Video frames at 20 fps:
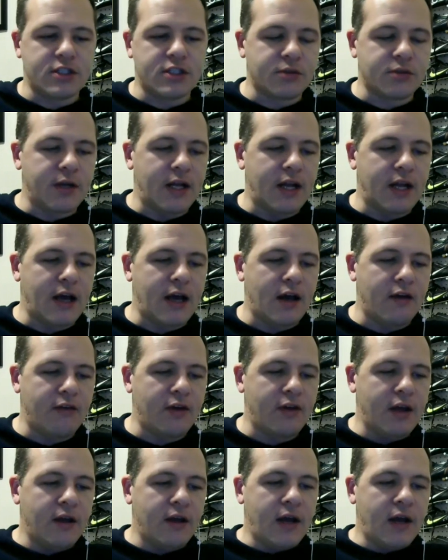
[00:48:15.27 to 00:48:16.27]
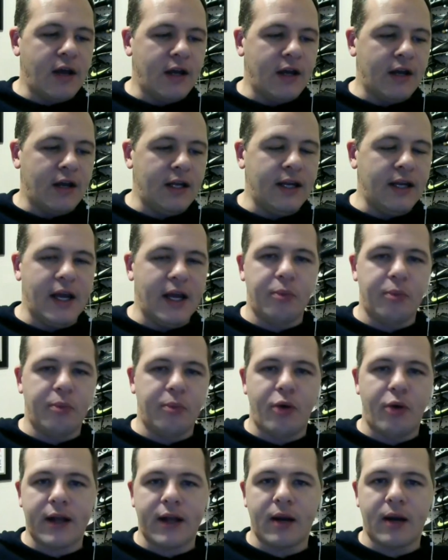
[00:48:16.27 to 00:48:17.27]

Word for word: and we'll have an Elite 8 bracket.